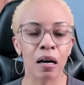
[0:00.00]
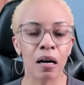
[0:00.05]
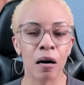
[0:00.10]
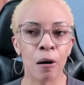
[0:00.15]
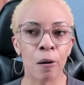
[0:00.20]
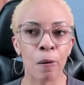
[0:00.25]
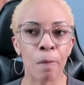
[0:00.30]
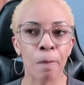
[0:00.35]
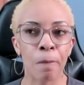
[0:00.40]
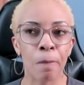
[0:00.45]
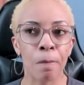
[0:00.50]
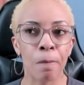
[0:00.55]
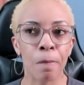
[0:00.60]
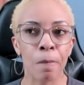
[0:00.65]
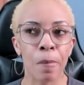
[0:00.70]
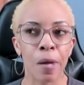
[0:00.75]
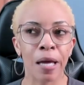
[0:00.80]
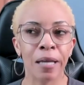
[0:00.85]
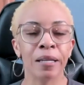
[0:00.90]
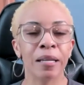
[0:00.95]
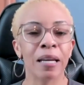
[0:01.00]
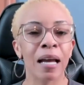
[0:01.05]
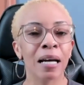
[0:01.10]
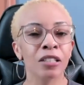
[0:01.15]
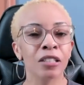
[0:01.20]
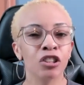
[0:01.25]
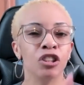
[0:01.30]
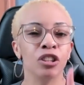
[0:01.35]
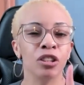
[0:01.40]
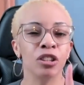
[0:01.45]
um, and
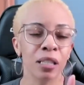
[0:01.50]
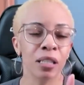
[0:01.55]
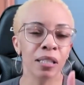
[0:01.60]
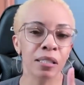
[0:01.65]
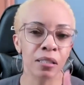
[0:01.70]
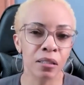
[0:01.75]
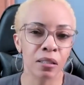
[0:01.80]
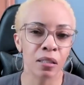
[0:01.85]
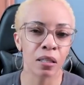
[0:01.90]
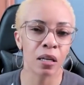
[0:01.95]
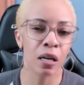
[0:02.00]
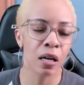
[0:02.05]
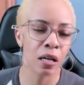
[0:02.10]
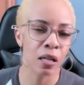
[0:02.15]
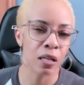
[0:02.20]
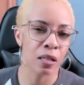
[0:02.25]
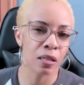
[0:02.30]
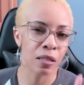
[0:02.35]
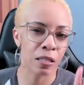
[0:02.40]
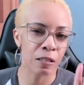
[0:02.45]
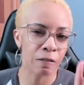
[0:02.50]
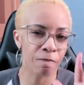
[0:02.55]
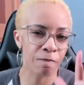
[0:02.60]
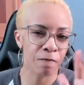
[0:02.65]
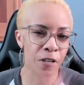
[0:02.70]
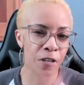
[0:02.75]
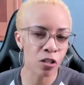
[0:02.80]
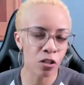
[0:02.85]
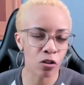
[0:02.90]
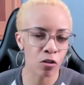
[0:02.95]
not just the
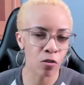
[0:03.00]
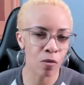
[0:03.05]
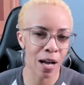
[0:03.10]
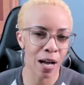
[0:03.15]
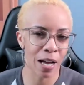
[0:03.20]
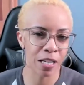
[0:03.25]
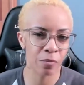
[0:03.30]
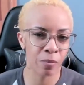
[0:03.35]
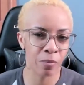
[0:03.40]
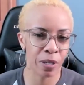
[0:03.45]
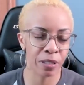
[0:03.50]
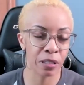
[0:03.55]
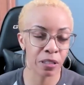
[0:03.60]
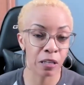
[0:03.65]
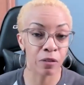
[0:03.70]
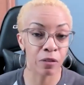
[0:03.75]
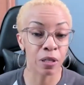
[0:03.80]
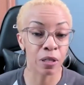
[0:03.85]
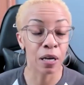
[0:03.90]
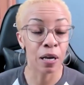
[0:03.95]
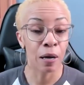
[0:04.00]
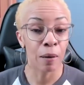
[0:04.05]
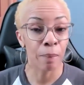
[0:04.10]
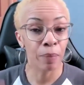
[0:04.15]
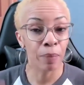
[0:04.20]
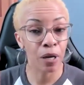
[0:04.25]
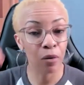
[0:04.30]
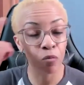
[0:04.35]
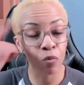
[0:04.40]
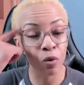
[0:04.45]
physical aspect of it,
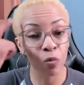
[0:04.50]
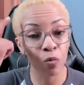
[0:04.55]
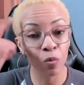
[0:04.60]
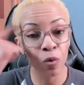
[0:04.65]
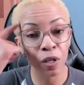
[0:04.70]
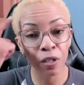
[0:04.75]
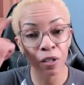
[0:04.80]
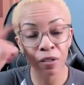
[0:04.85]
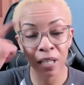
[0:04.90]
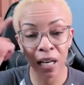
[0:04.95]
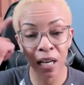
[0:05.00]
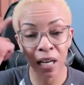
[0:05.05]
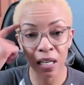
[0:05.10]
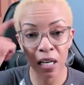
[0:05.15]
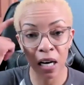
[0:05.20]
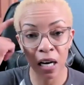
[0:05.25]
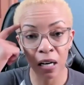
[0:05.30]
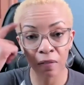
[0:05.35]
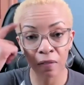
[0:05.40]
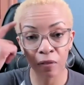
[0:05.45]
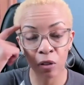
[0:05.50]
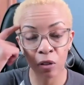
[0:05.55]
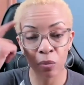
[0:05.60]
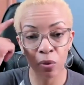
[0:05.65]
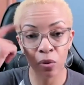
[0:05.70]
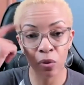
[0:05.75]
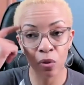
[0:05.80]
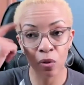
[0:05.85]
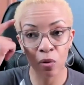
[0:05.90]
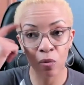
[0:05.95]
but when we're not
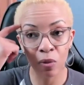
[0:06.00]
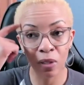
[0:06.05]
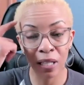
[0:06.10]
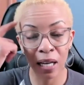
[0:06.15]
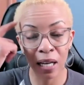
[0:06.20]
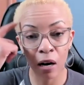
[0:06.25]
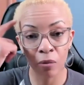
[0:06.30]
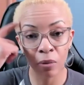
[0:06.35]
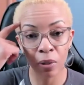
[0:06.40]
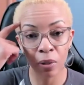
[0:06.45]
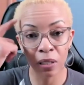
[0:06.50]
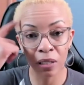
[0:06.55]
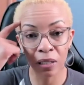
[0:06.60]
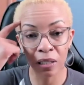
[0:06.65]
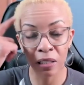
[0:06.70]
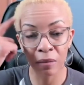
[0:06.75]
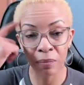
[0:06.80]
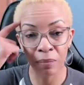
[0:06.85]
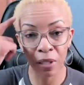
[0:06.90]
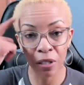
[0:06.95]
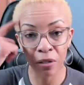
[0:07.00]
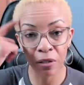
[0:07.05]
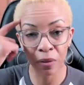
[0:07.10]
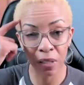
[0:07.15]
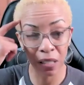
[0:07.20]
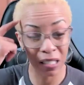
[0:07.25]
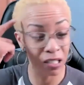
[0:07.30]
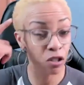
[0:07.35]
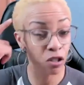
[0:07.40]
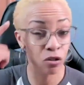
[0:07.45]
comfortable with how we look in the mirror,
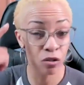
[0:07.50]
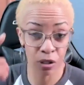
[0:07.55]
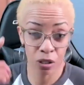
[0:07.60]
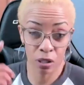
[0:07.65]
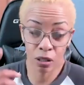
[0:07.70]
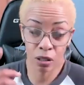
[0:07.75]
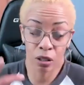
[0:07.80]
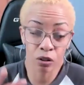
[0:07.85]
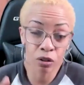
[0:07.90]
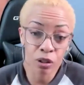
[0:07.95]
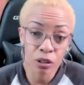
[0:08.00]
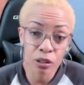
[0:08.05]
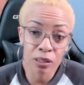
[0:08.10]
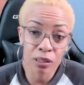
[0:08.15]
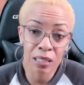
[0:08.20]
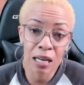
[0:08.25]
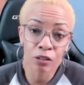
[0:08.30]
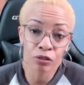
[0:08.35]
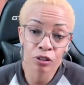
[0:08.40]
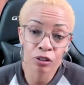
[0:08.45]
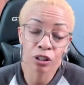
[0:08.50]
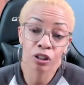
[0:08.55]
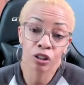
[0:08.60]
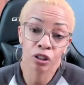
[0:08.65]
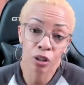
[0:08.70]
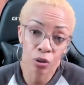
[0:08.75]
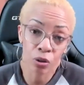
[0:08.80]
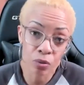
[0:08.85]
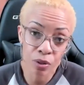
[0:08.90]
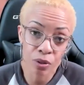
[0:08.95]
I told you those slouching
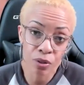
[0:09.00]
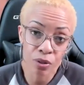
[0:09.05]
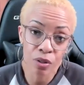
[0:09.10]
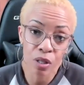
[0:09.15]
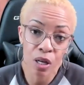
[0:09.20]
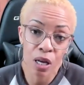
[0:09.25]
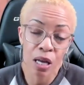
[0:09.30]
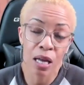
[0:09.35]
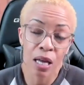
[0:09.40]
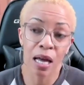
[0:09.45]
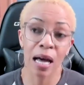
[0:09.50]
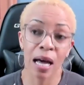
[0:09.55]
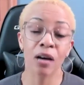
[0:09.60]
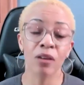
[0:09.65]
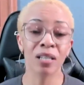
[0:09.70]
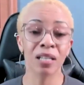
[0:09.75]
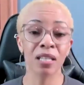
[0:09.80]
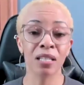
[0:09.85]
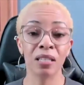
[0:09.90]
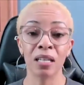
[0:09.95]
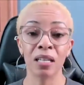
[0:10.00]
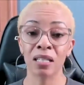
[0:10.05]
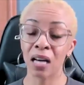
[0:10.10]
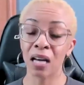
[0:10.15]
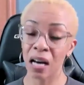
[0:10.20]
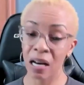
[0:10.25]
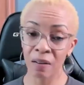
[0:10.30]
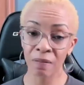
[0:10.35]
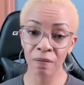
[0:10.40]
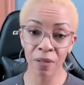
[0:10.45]
shoulders, how to get mm-hmm. that
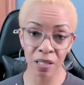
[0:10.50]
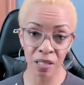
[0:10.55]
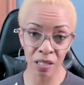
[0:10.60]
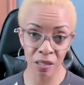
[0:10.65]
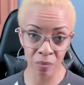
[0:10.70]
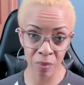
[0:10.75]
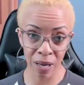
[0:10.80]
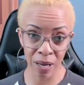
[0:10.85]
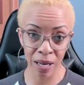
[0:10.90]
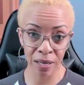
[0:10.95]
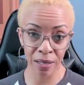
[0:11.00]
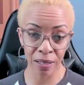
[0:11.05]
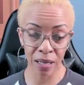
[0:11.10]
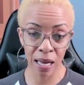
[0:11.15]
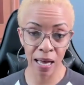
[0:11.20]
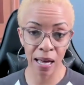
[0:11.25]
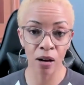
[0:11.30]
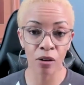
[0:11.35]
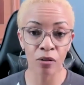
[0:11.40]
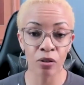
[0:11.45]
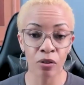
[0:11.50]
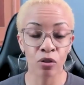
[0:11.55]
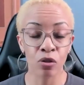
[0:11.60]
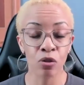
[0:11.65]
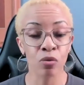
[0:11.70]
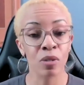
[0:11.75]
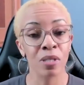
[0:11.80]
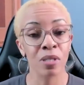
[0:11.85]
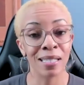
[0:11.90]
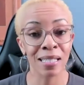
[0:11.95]
confidence back, how to
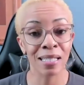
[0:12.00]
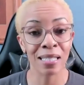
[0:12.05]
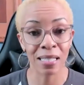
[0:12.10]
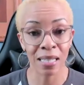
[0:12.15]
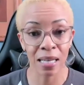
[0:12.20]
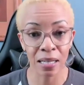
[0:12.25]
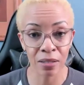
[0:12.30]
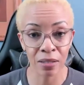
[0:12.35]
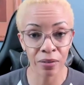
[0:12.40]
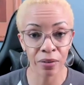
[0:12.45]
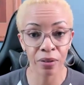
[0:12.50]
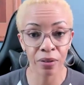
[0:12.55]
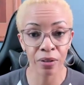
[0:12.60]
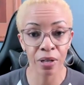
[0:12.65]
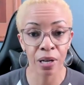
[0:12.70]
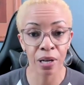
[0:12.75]
do it together.